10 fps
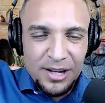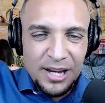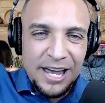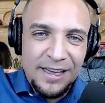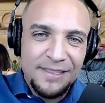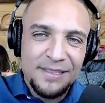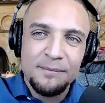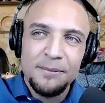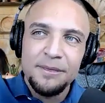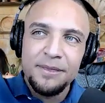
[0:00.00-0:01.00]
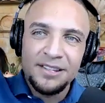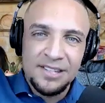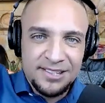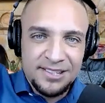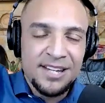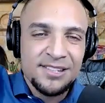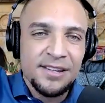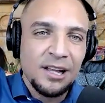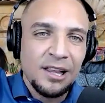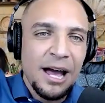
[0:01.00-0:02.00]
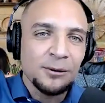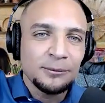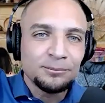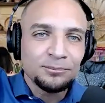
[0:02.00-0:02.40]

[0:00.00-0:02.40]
And it stays in the cloud.